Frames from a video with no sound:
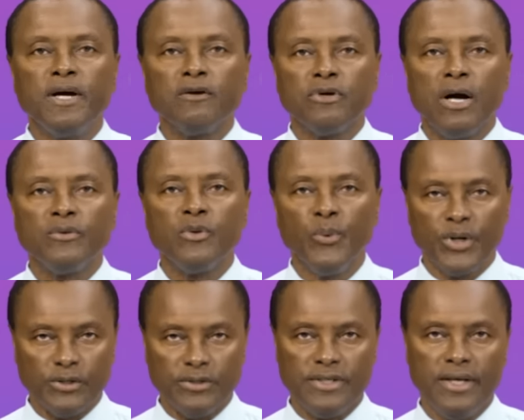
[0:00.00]
around the
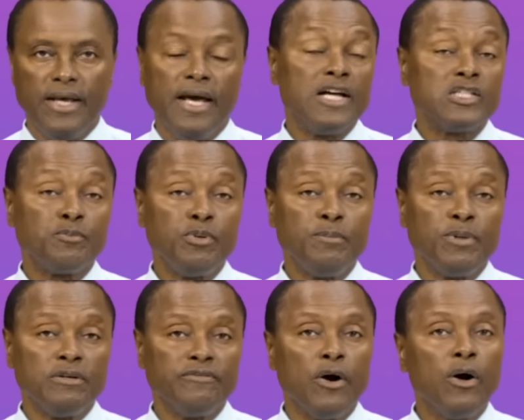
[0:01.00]
world as
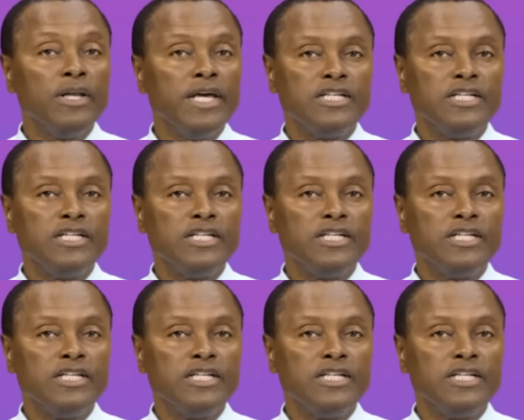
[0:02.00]
people of all